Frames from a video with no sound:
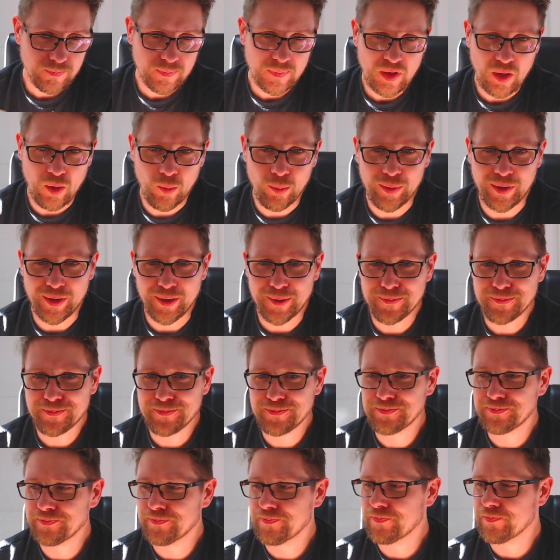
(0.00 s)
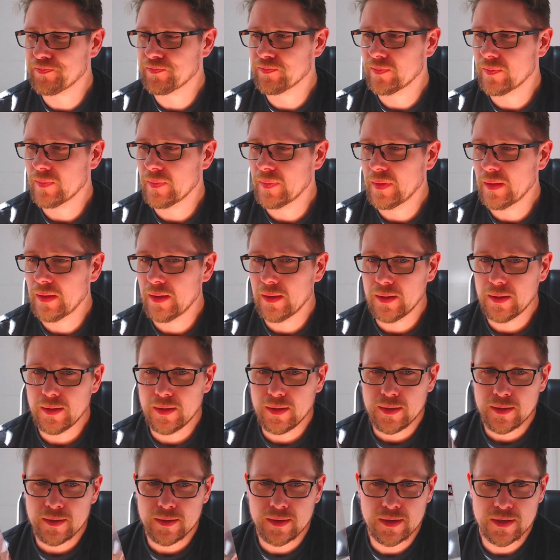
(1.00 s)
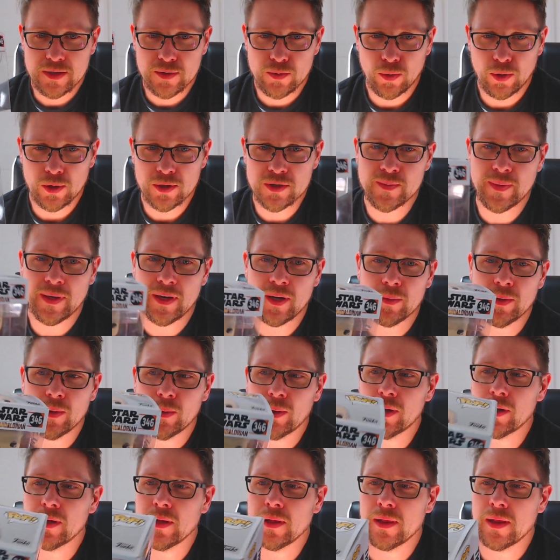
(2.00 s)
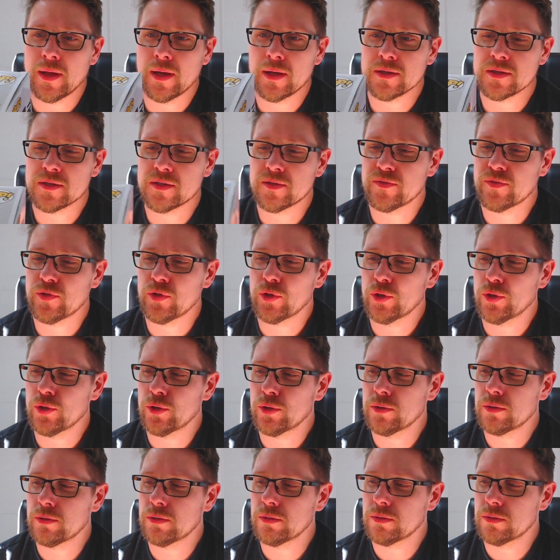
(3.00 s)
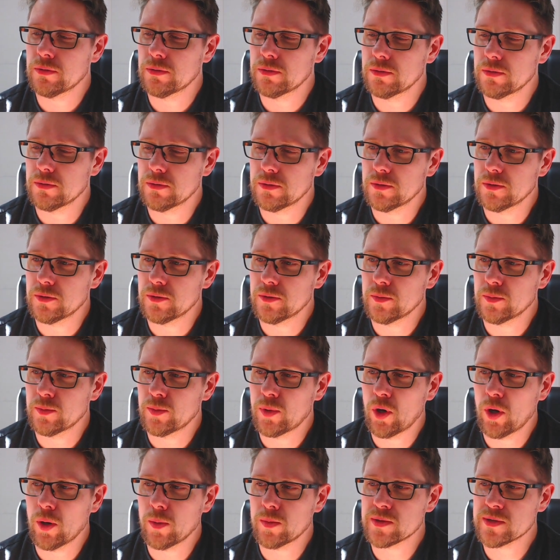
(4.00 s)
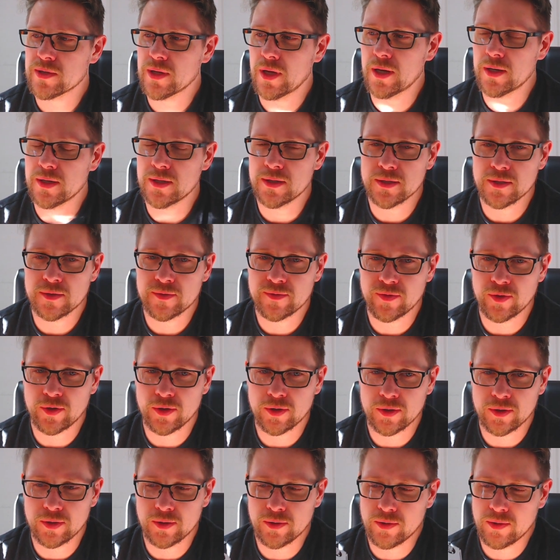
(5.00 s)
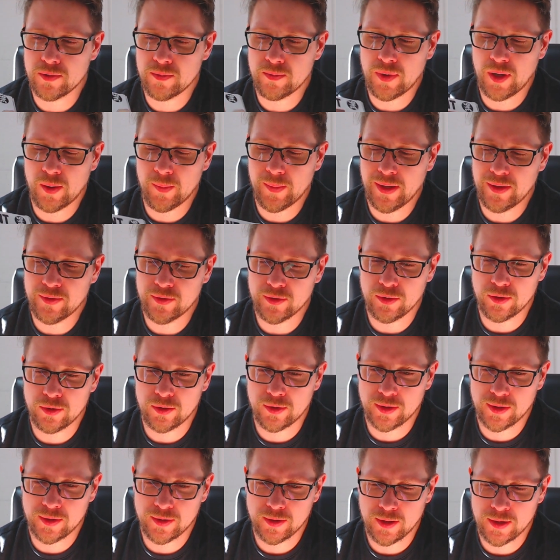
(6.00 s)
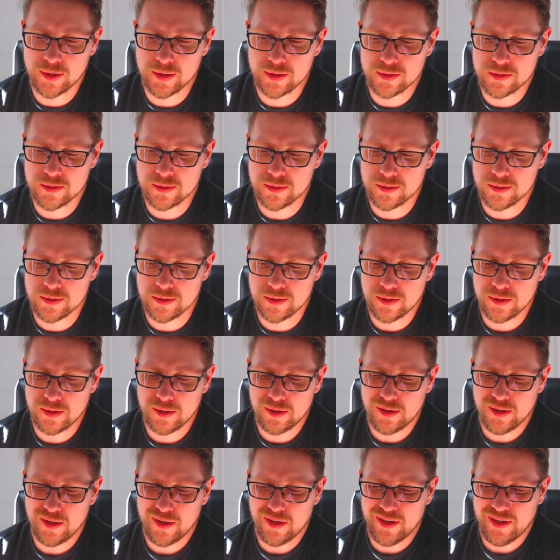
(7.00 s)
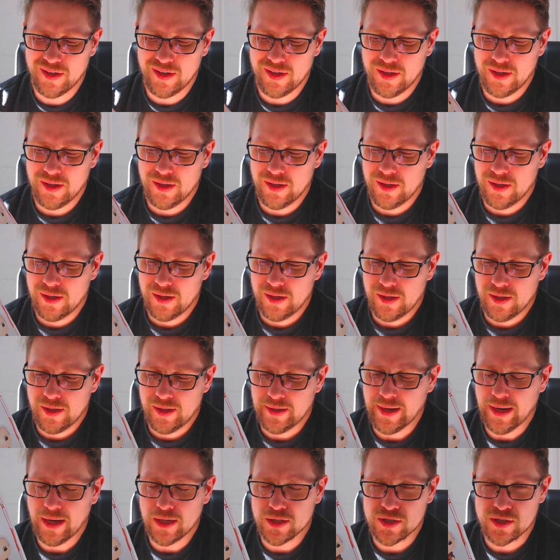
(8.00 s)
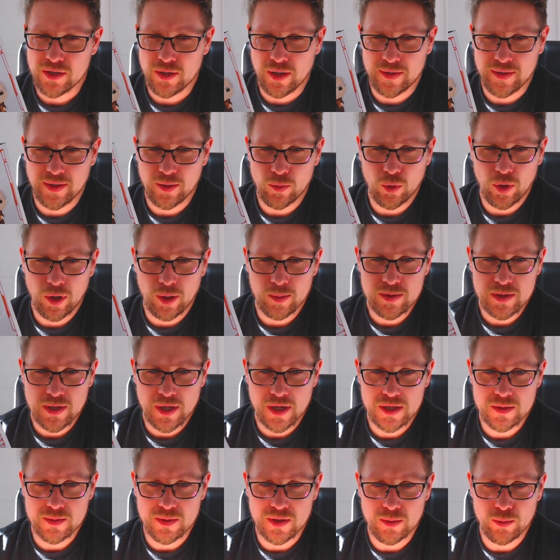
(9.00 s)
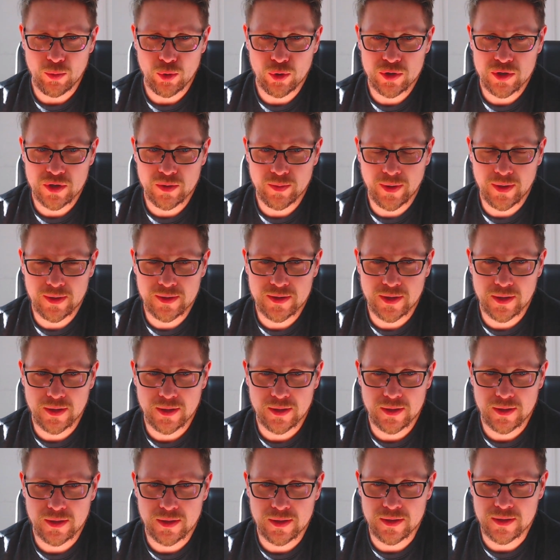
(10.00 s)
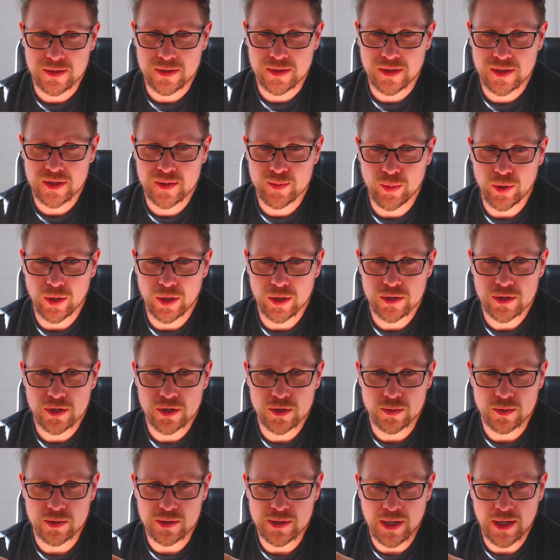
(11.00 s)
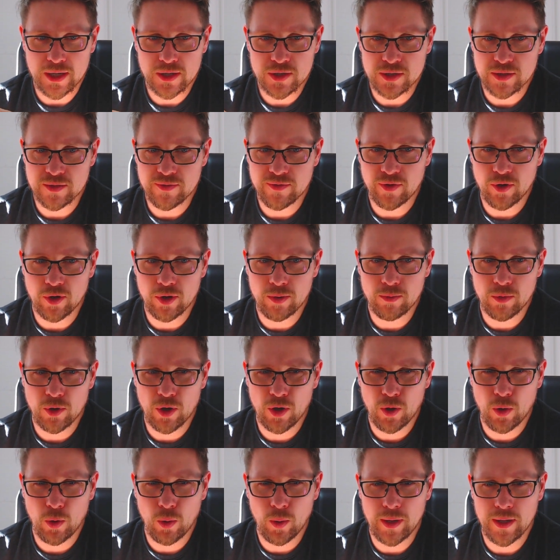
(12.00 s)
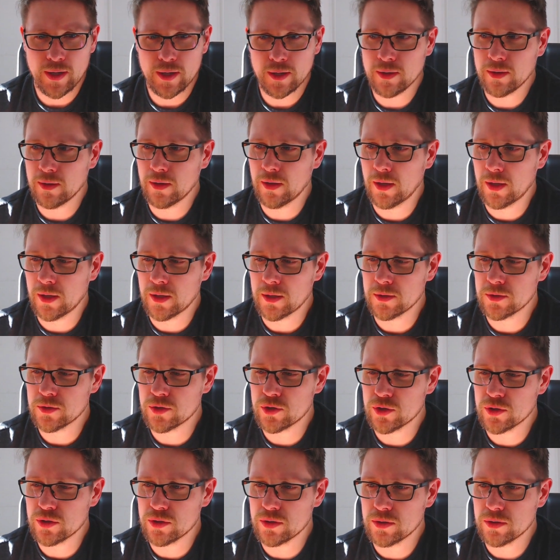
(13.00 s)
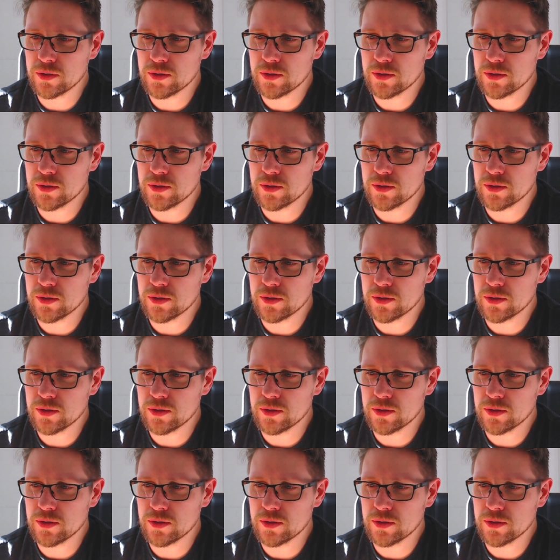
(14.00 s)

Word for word: a bit. This was meant to be one of the last few pops that I needed for my Mandalorian line. And actually, I think what upsets me the most about it is this purchase was actually from quite a large